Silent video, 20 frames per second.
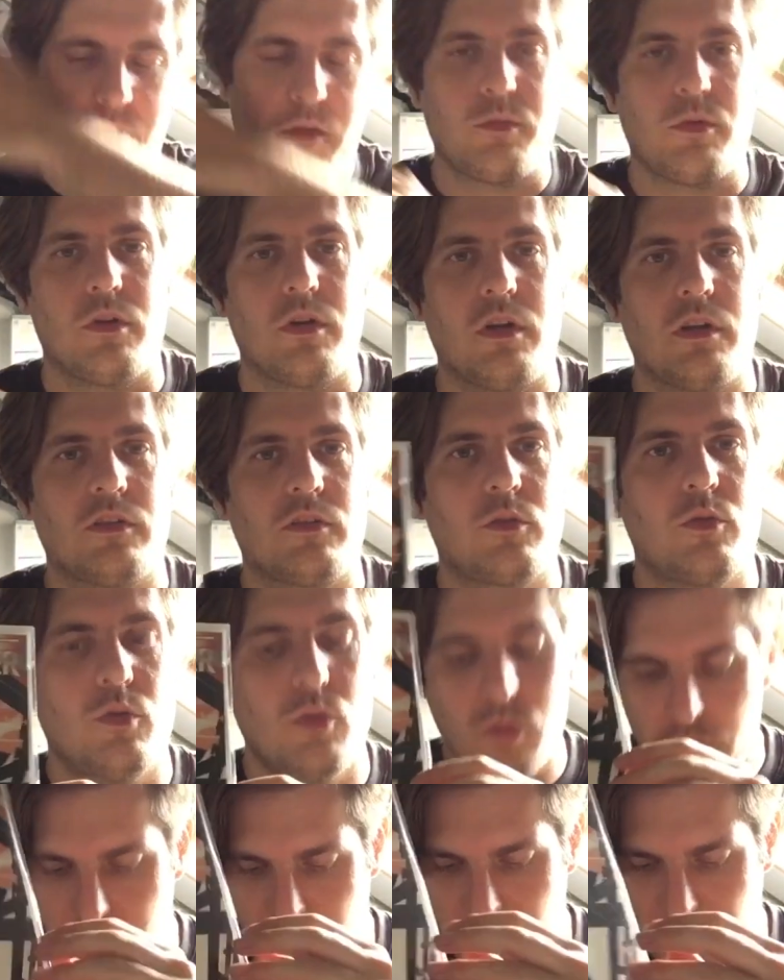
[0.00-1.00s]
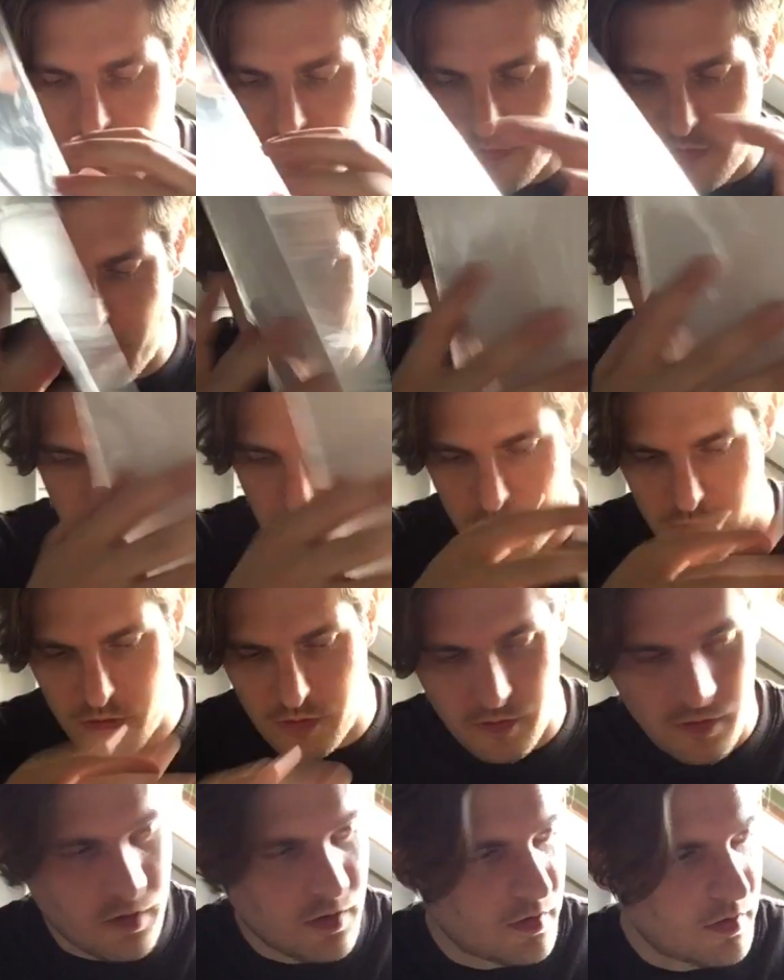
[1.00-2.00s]
So that's cool. Thank you very much,
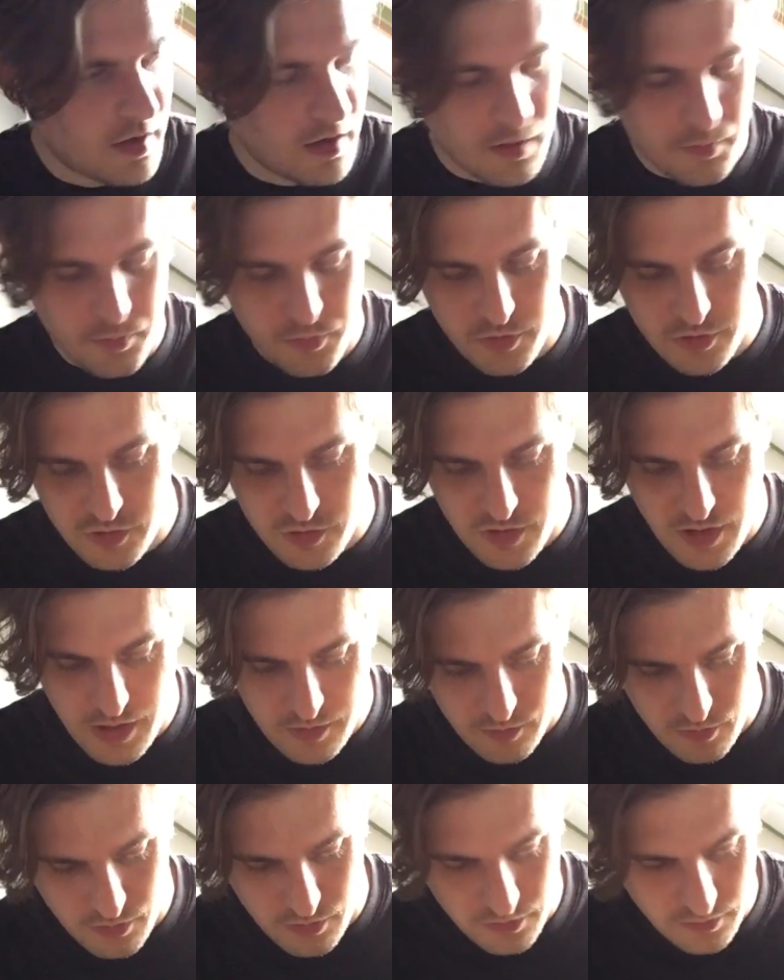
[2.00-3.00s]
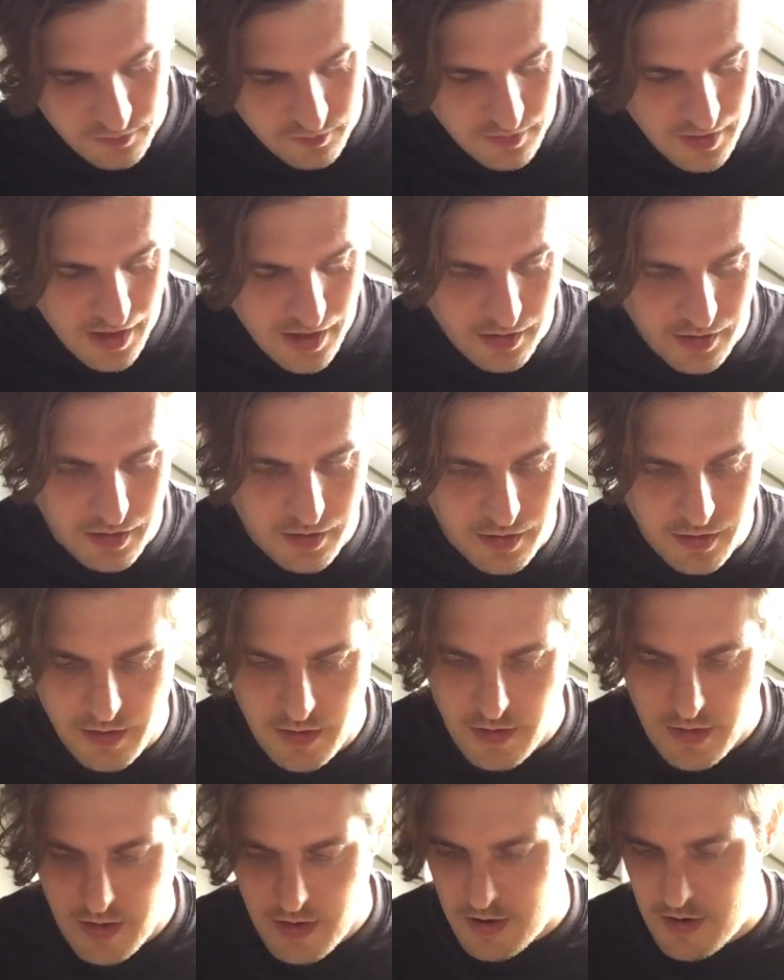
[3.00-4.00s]
dude. I appreciate your understanding
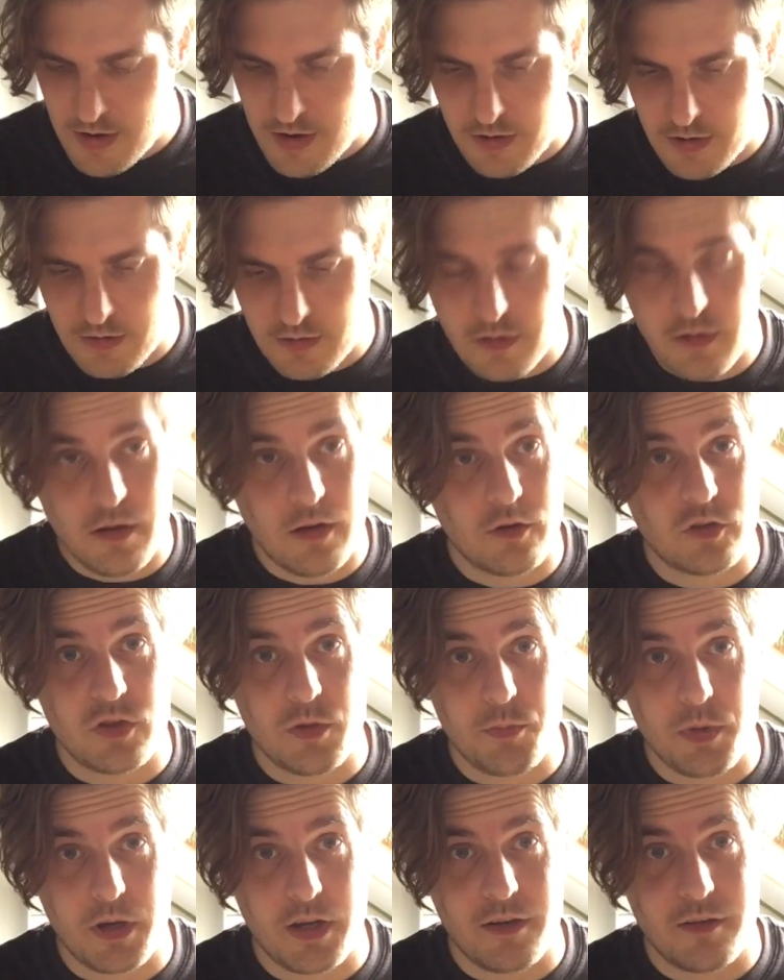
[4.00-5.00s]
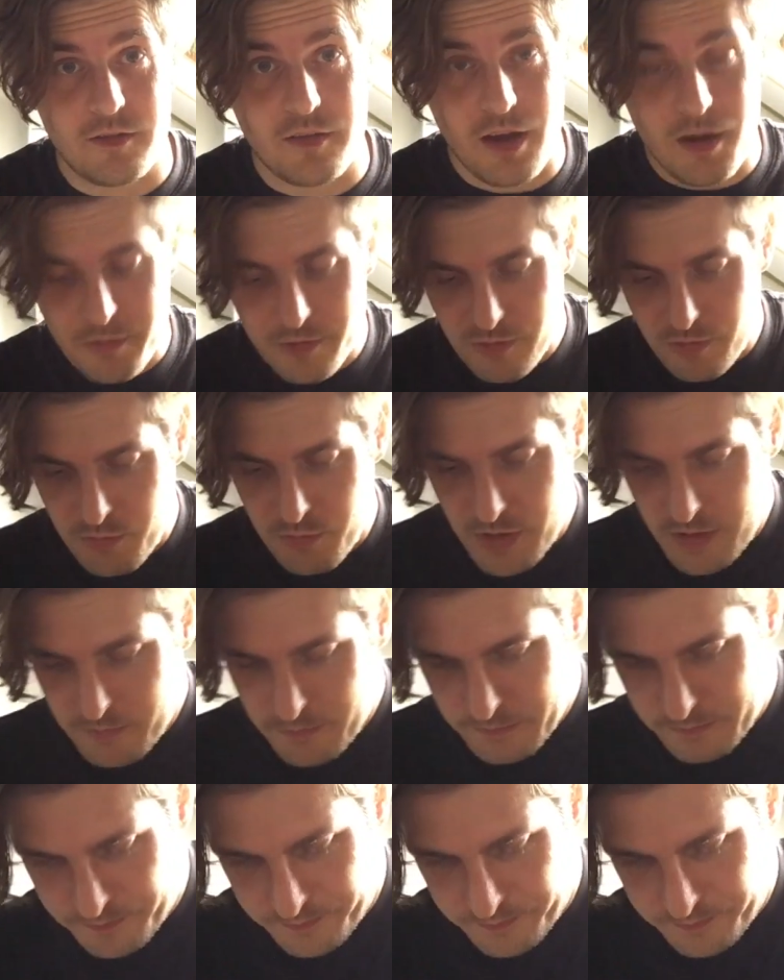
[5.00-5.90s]
and shipping the saber to me.